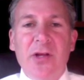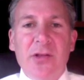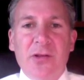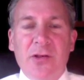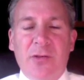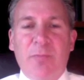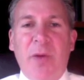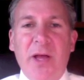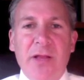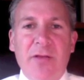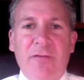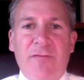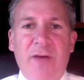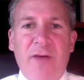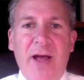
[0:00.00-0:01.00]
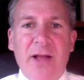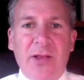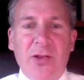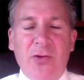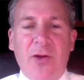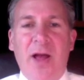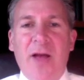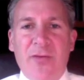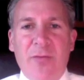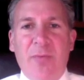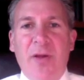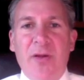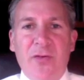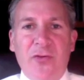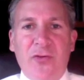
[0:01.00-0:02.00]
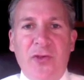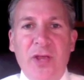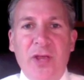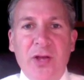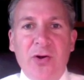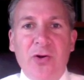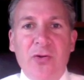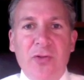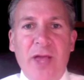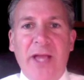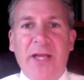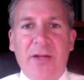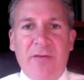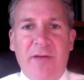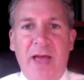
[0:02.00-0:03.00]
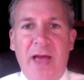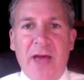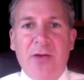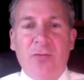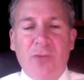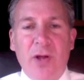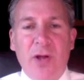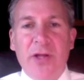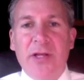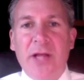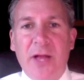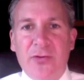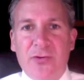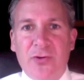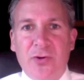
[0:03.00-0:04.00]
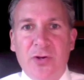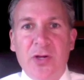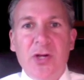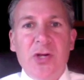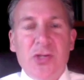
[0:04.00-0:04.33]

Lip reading: despite the fact that there hasn't been a single negative ad run against her.